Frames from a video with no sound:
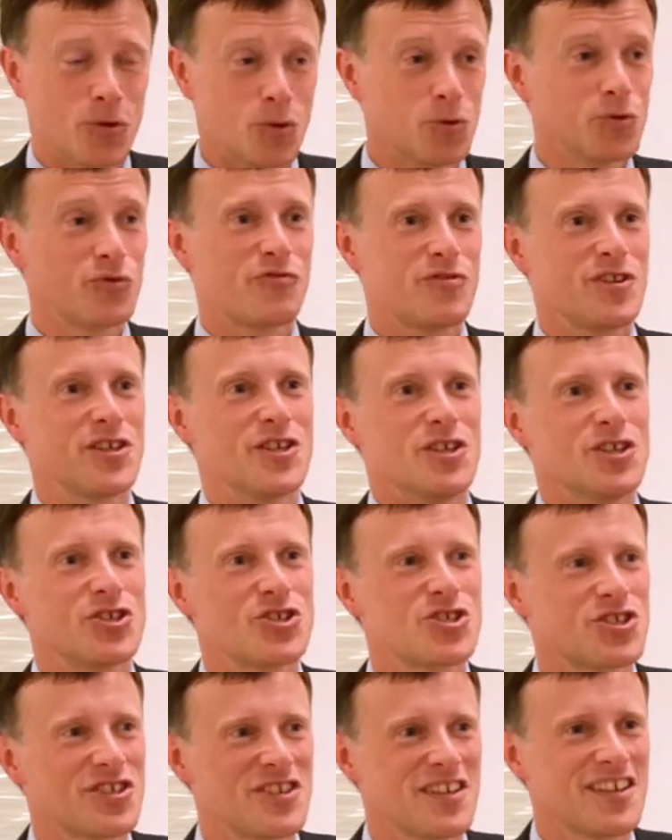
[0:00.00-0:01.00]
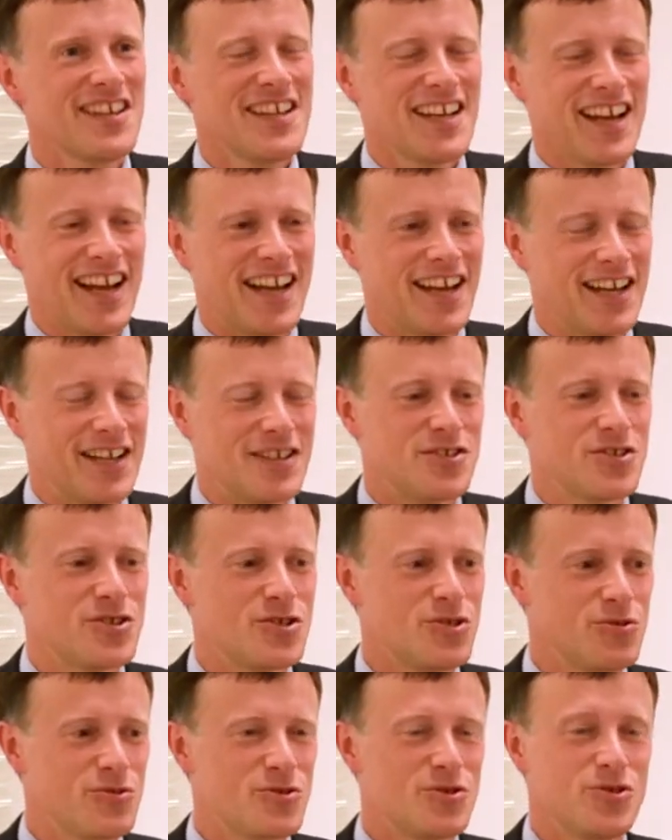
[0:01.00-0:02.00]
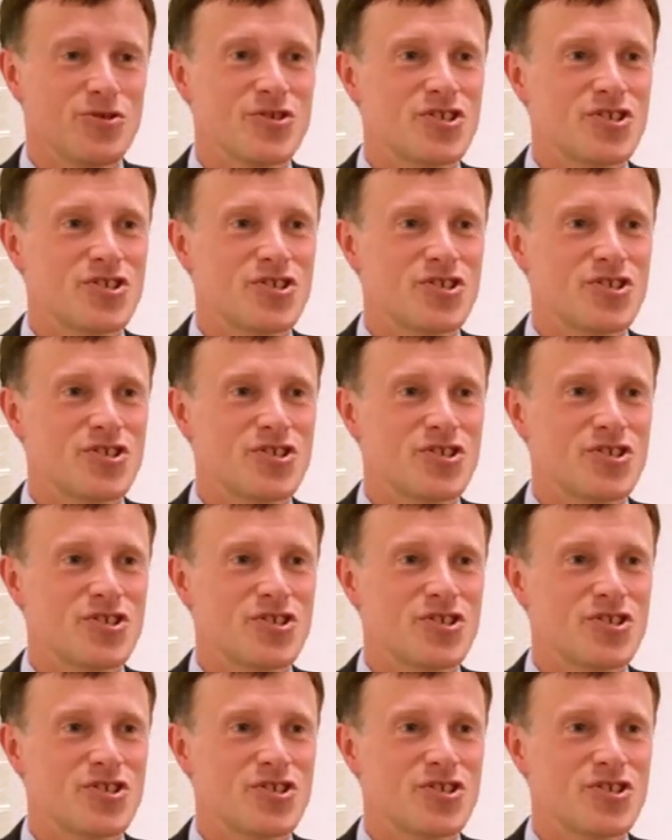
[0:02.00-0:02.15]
all finished and you,